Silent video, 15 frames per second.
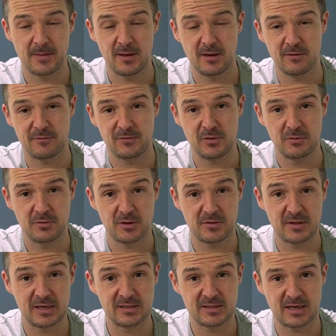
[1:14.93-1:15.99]
a few of the
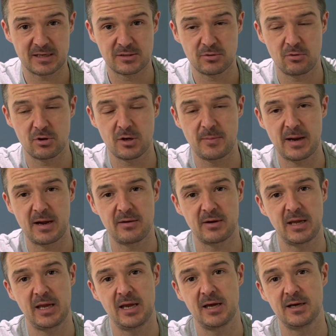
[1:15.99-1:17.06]
things that I talk about
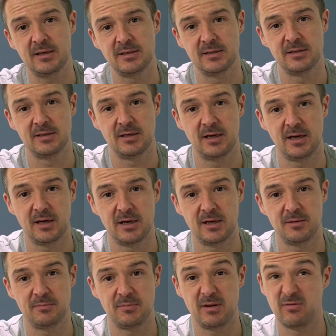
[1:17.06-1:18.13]
here,
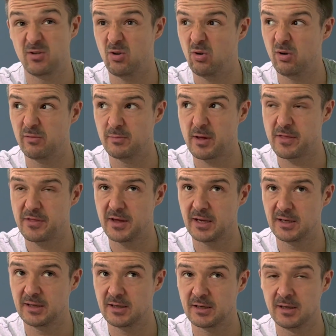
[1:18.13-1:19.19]
if not all of them, I
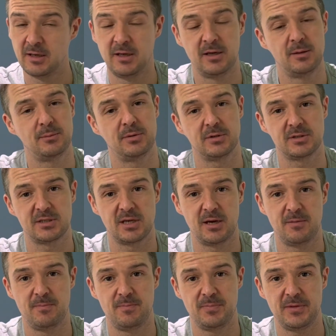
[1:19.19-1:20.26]
think. But
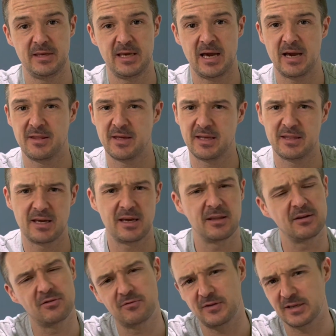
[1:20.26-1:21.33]
yeah, they're
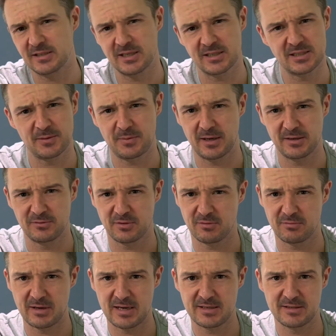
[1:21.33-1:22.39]
fantastic players with a
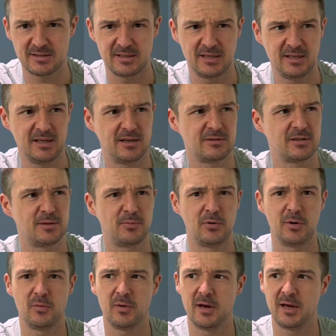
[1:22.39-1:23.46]
rest. You know, to the point
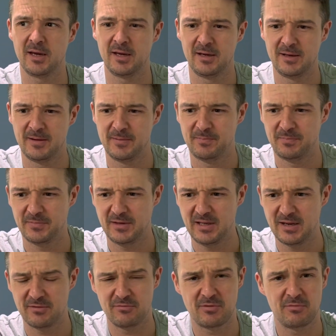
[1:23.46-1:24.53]
where we
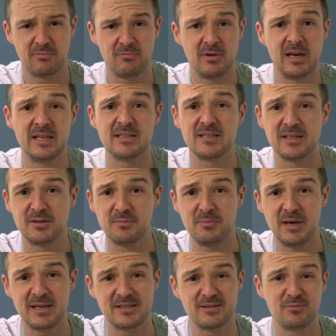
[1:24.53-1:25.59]
really see them
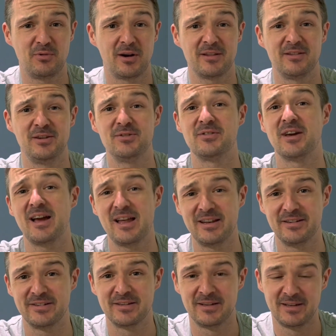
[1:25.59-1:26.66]
miss. Why do they use the
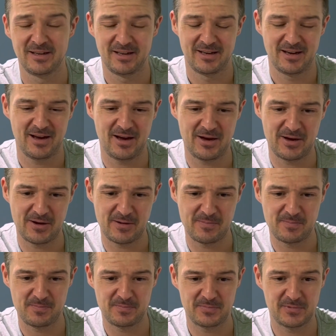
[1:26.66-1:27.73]
hand?
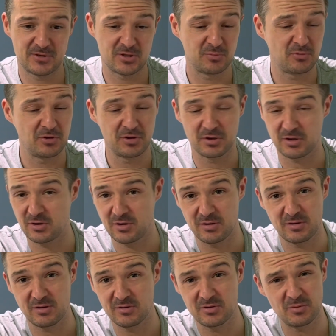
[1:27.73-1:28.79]
There's some other,
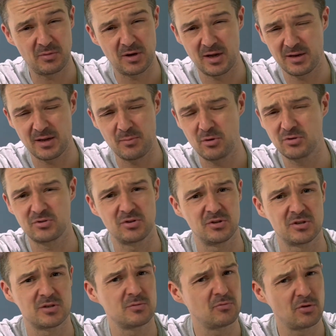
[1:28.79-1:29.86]
amongst
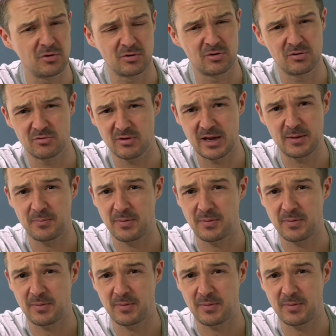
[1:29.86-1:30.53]
others, some other great